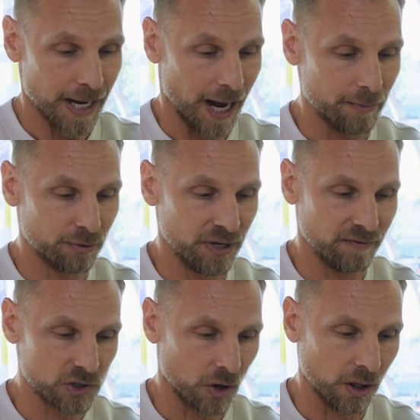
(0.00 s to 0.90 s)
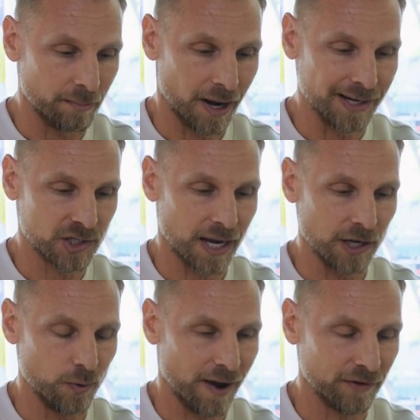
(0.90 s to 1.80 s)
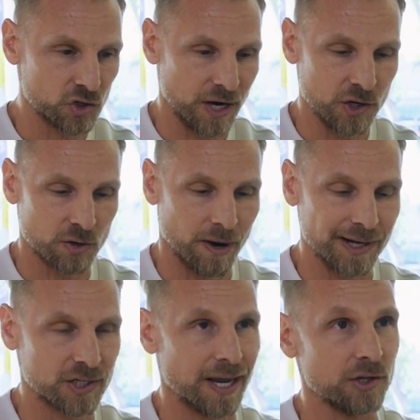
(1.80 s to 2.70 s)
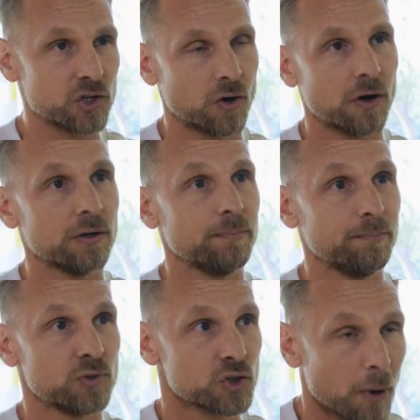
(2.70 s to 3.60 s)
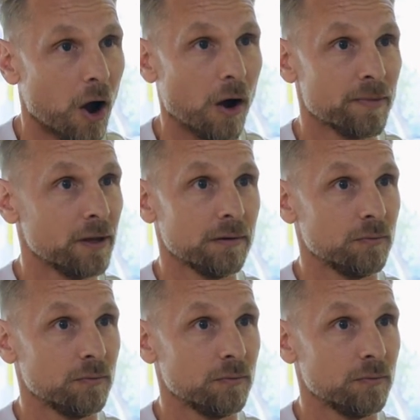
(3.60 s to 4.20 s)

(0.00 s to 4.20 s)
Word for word: I believe it's all a mindset. You have to change your mindset and start small,